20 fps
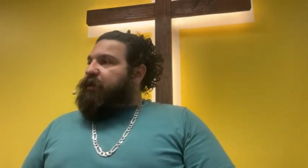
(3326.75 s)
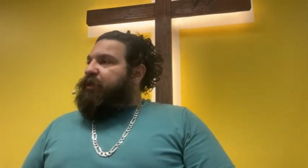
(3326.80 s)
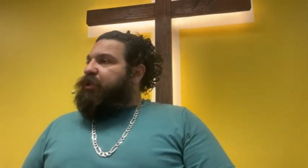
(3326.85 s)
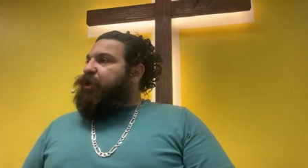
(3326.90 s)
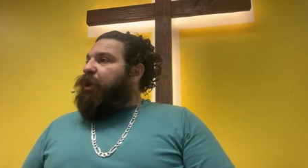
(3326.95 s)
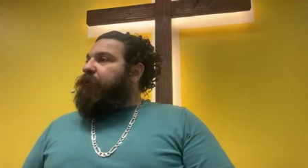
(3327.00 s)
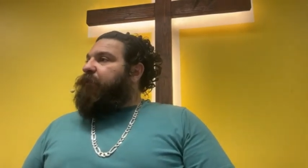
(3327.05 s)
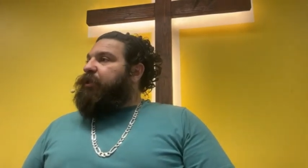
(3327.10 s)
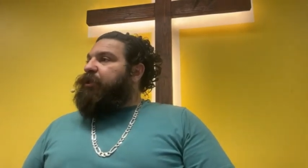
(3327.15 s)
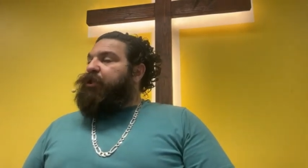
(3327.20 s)

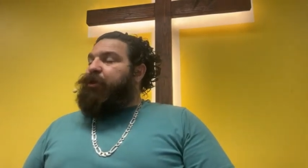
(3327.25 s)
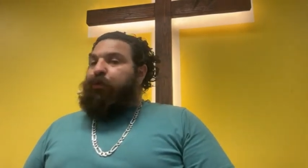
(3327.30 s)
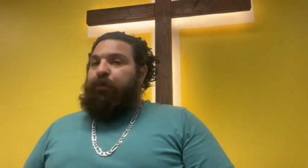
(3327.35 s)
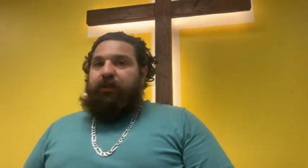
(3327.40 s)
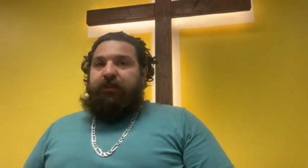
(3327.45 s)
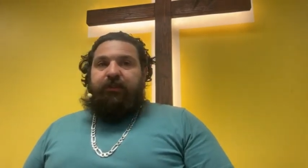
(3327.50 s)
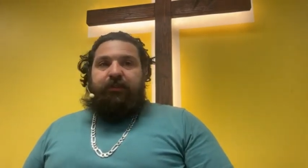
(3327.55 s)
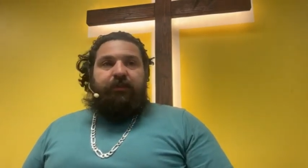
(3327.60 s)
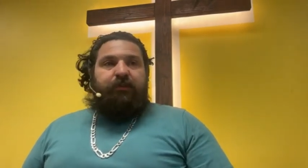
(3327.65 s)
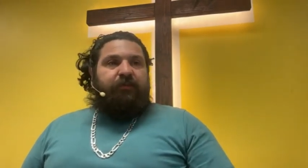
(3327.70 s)
servants
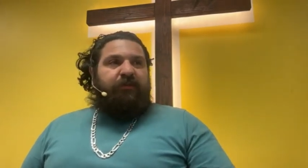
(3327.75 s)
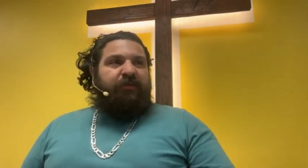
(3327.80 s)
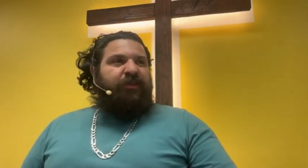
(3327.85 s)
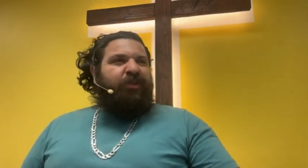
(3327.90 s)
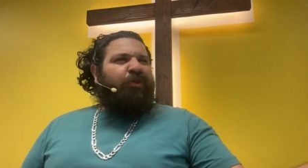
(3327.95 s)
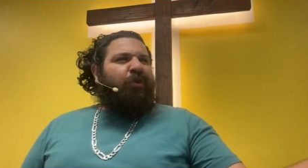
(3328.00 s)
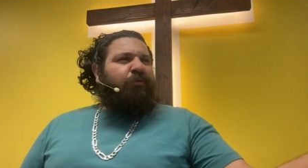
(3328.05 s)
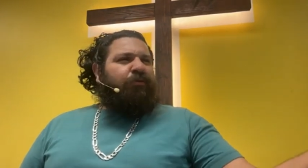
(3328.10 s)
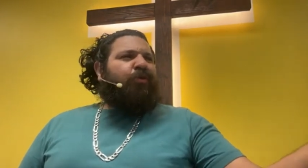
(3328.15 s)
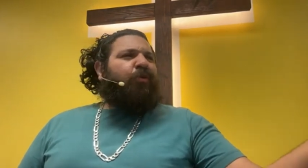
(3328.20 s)
who is
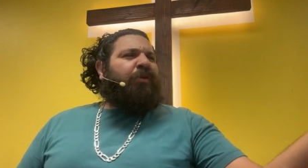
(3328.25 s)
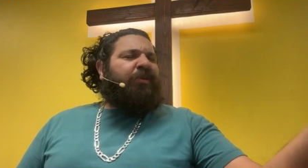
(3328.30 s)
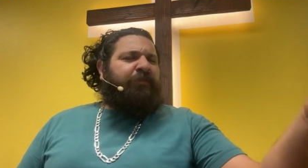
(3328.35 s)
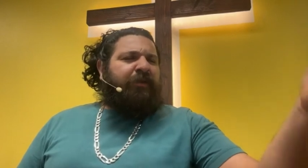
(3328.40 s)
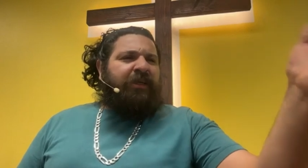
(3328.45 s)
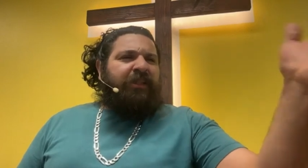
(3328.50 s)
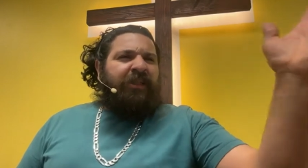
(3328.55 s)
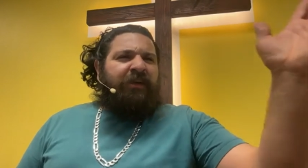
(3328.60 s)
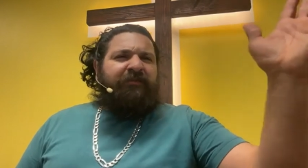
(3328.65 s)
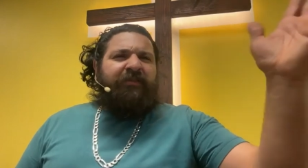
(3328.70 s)
so so to
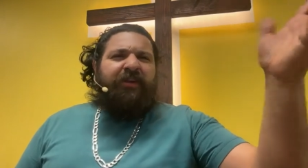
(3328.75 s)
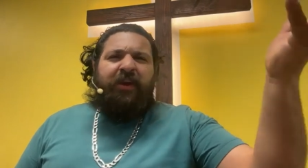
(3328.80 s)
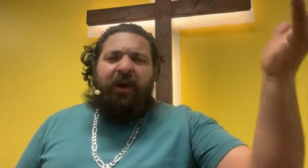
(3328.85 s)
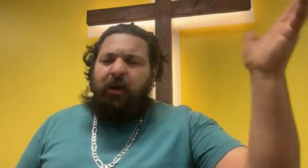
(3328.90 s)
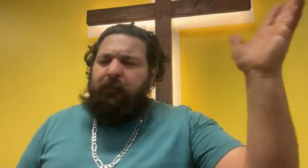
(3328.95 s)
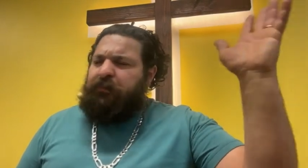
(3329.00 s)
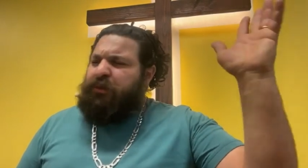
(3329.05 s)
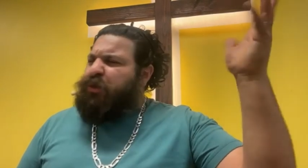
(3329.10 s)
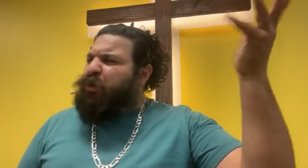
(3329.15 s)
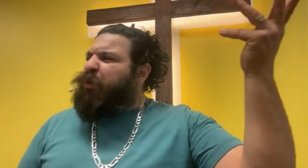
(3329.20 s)
speak
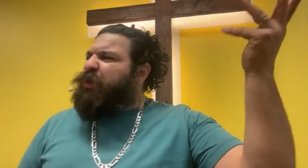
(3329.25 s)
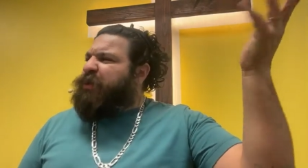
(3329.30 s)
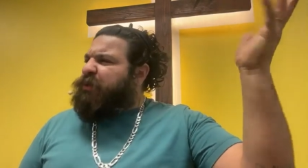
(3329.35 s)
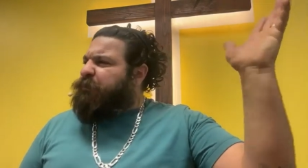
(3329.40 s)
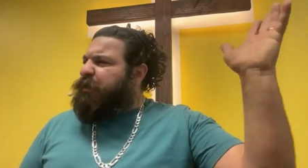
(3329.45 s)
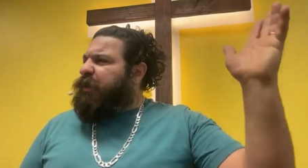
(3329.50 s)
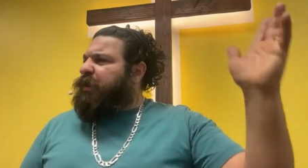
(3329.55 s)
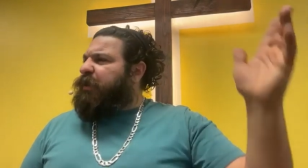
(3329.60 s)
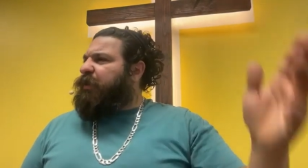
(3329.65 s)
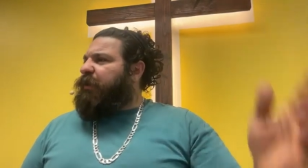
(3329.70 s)
lifted up so to
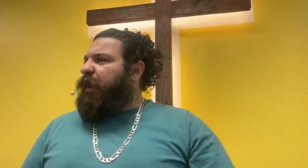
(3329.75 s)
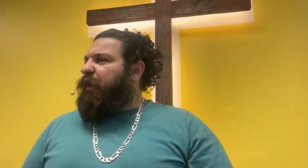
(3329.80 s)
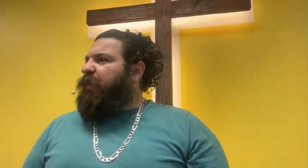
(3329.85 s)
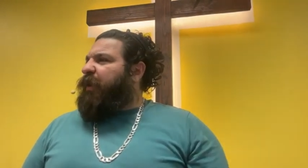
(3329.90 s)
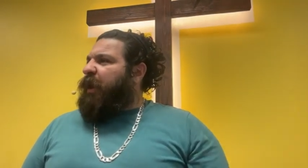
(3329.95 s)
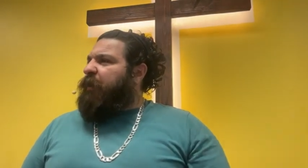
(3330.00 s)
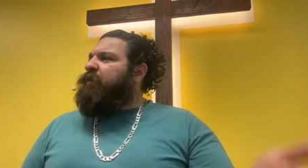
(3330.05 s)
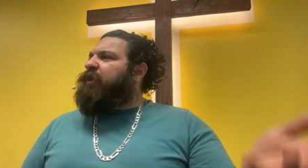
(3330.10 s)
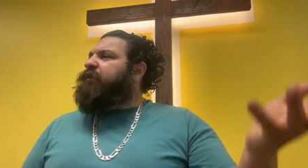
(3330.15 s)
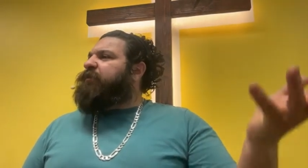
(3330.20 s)
speak not
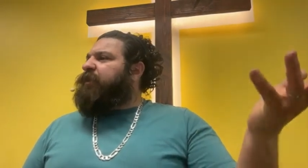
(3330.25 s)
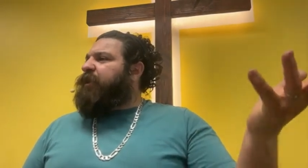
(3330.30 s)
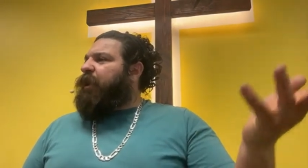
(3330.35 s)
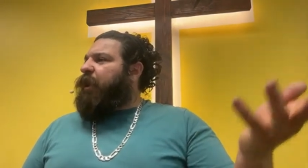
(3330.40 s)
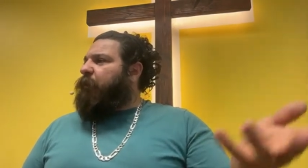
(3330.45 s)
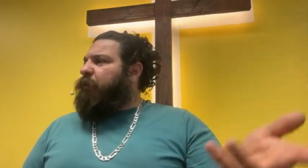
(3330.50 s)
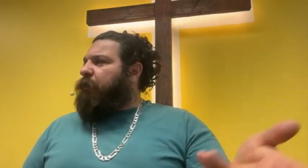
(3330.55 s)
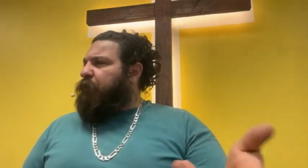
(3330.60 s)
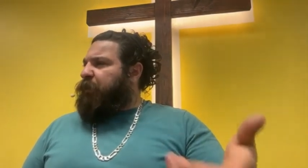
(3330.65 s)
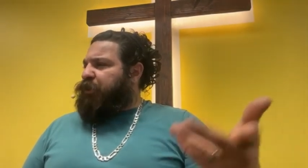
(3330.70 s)
that i'm
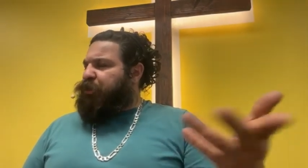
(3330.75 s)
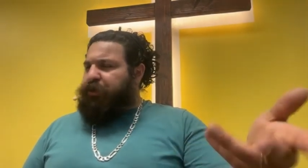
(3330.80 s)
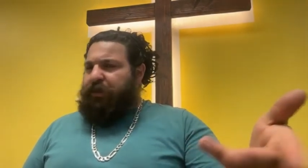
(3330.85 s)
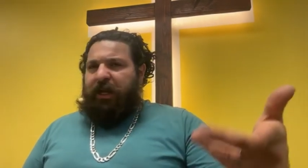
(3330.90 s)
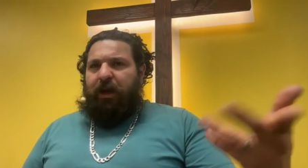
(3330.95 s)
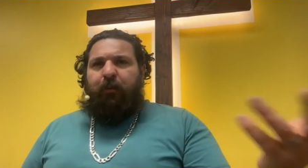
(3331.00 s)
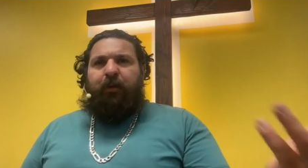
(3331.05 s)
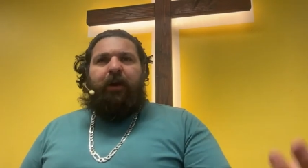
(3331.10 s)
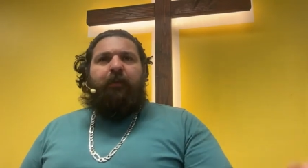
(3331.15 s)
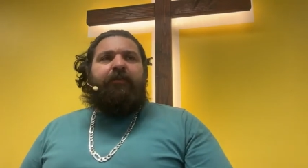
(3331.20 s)
lifted up but
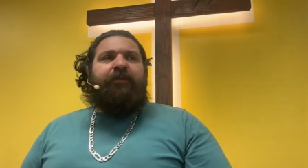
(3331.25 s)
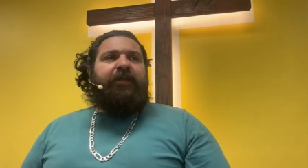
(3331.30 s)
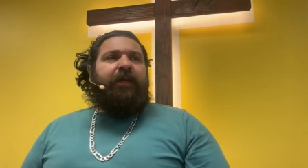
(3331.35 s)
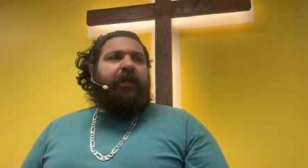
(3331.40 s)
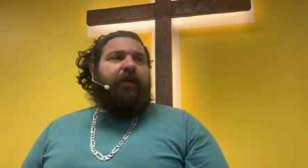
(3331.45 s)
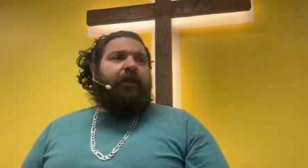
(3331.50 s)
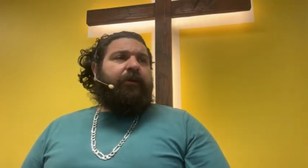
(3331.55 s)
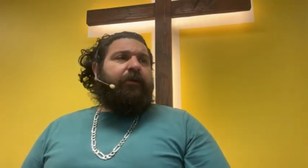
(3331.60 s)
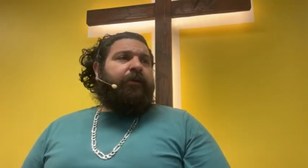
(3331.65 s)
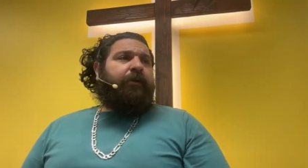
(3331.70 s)
you get what i'm
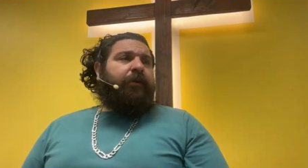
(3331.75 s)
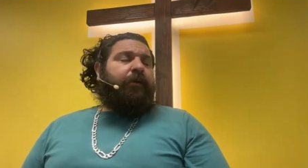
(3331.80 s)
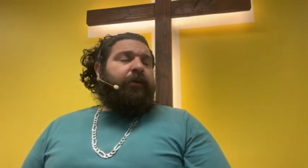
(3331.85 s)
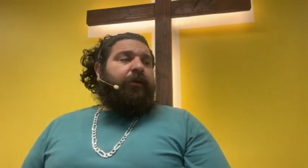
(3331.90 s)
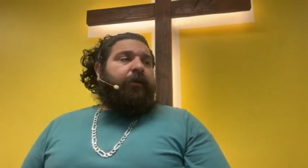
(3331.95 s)
saying